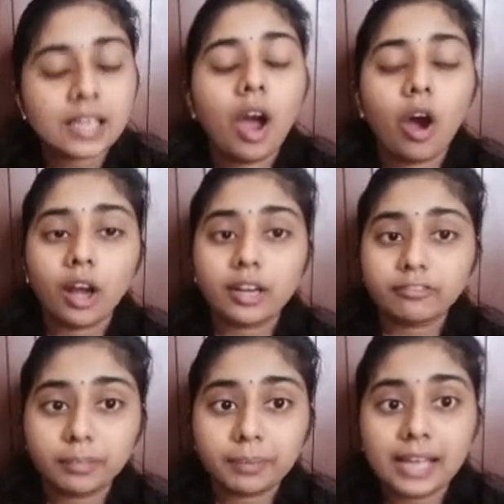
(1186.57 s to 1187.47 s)
or if the
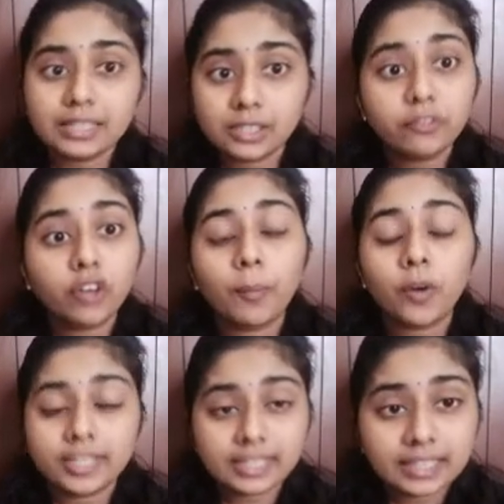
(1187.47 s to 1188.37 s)
price of
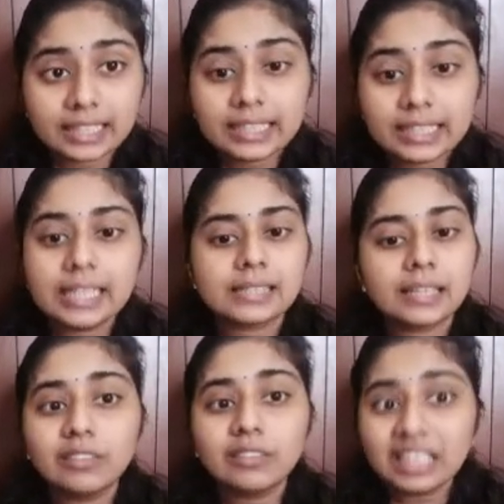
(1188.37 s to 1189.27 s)
commodity decrease, it
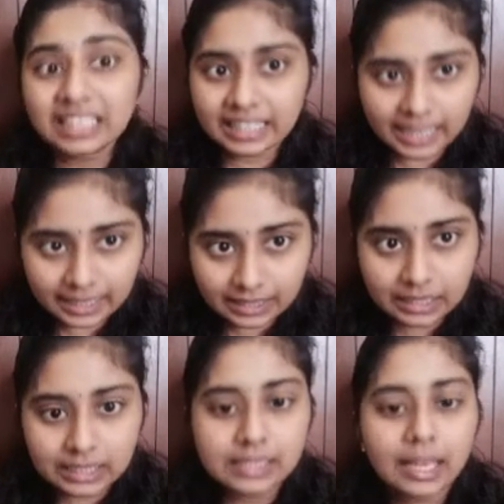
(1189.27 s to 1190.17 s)
will create a
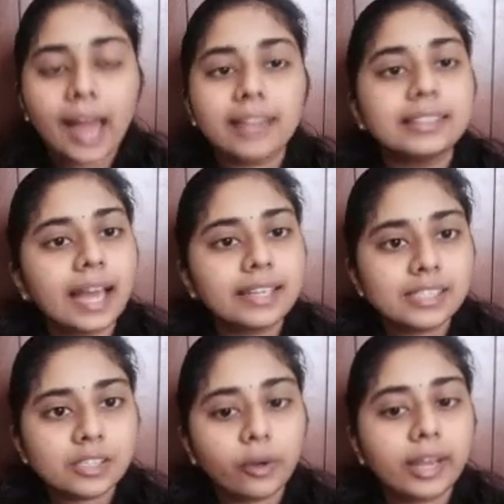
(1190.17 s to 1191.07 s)
risk, and that is
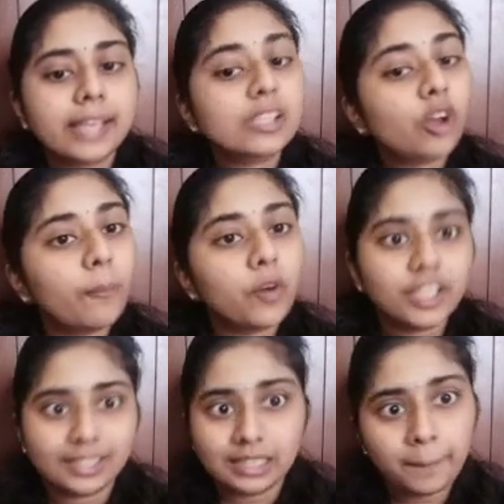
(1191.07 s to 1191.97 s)
known as
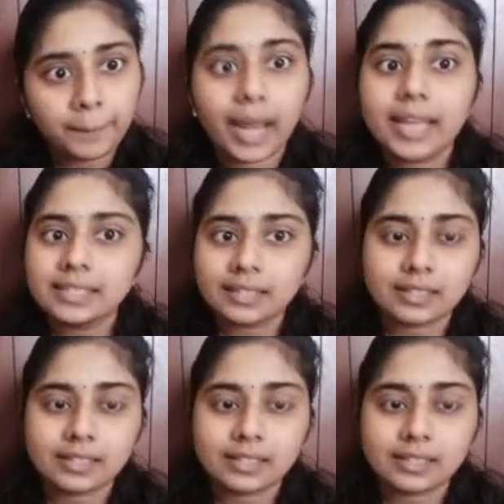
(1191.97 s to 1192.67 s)
commodity price risk.